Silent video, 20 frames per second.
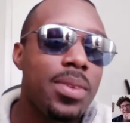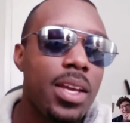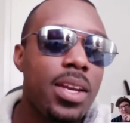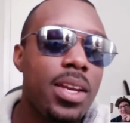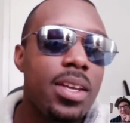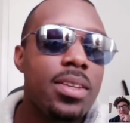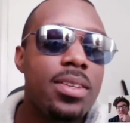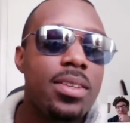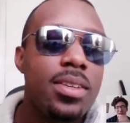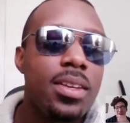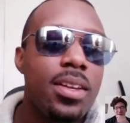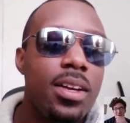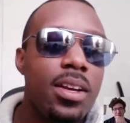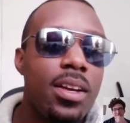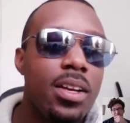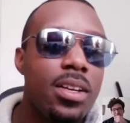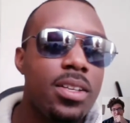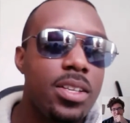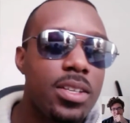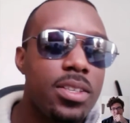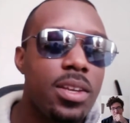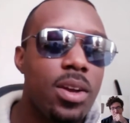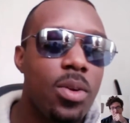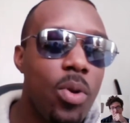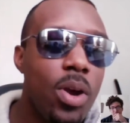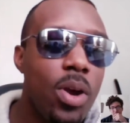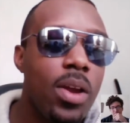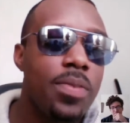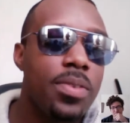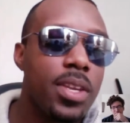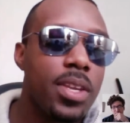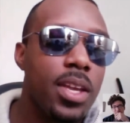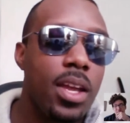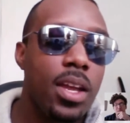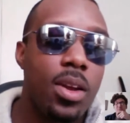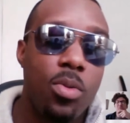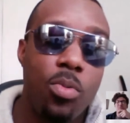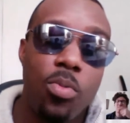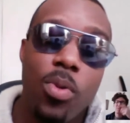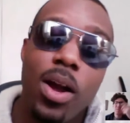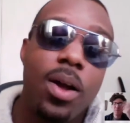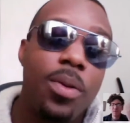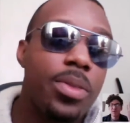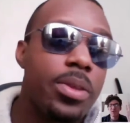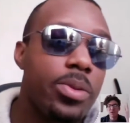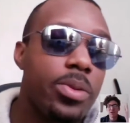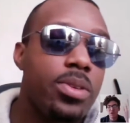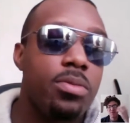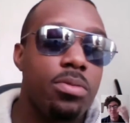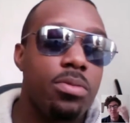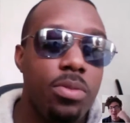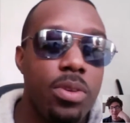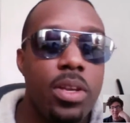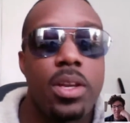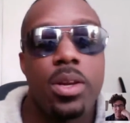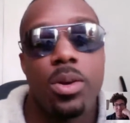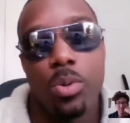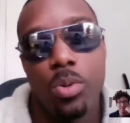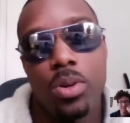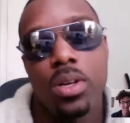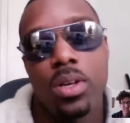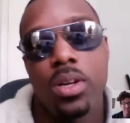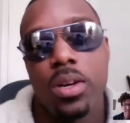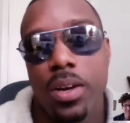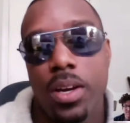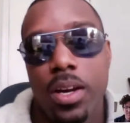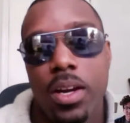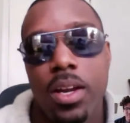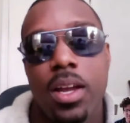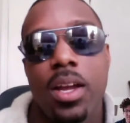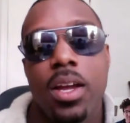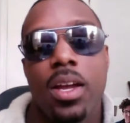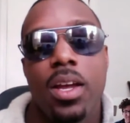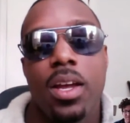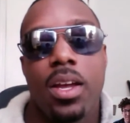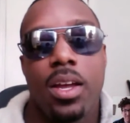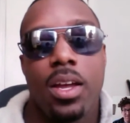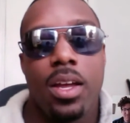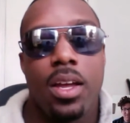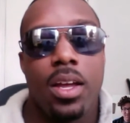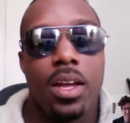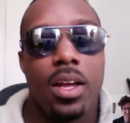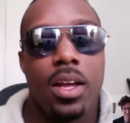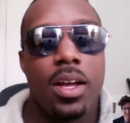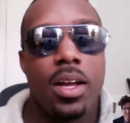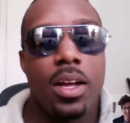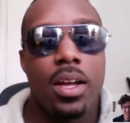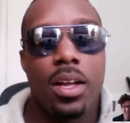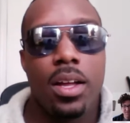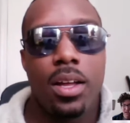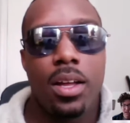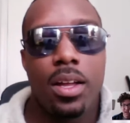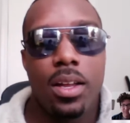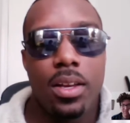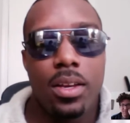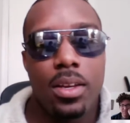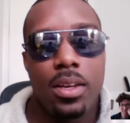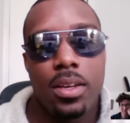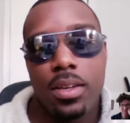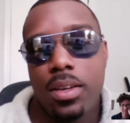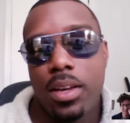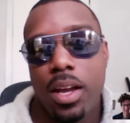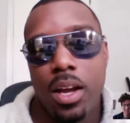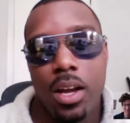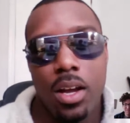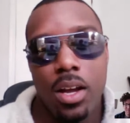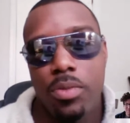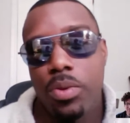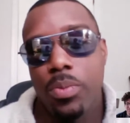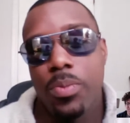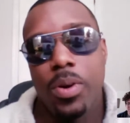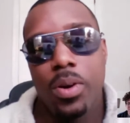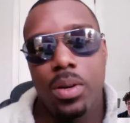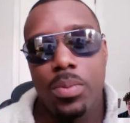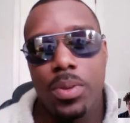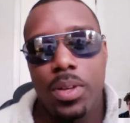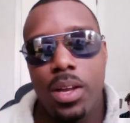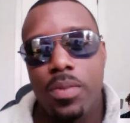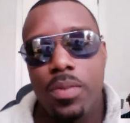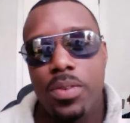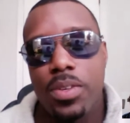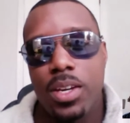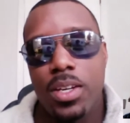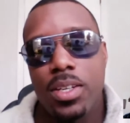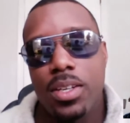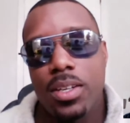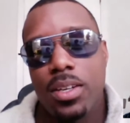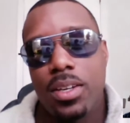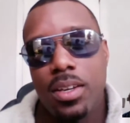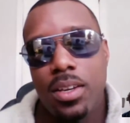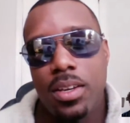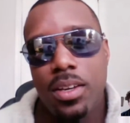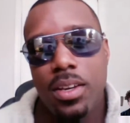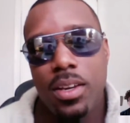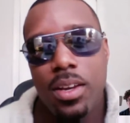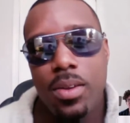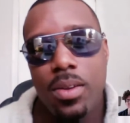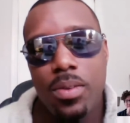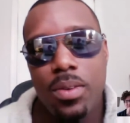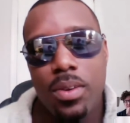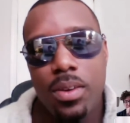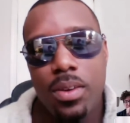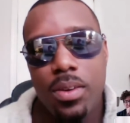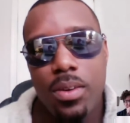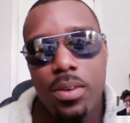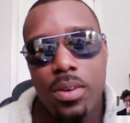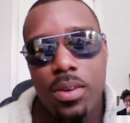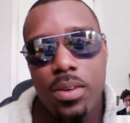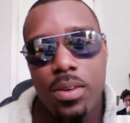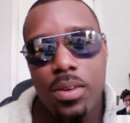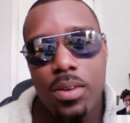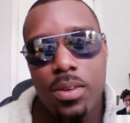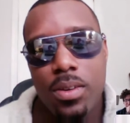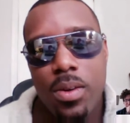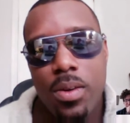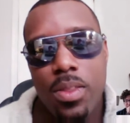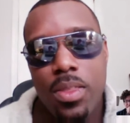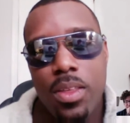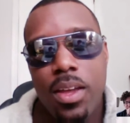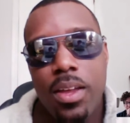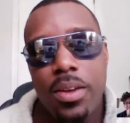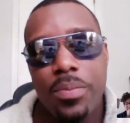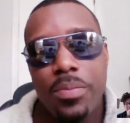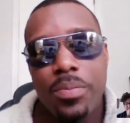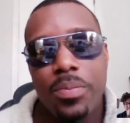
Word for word: it is uh, just a way of saying, "Wow, this is a really ordinary, uh, right. unremarkable conversation," and you know, mm-hmm. you're showing that.